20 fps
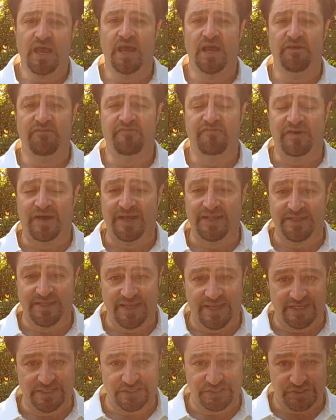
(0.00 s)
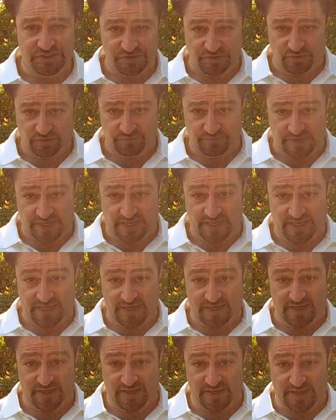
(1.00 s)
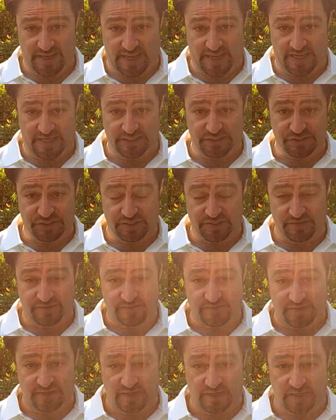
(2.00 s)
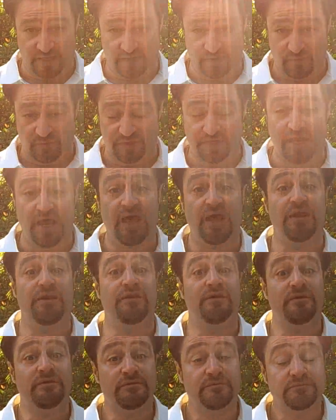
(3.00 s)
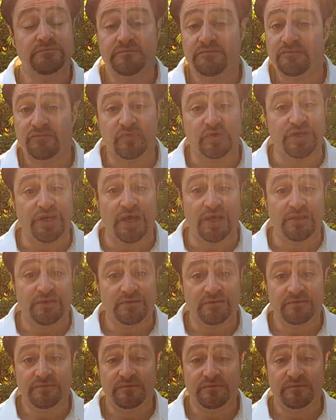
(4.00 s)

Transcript: Uh, finally, I just told my uh, agent, uh, we're done. We're done.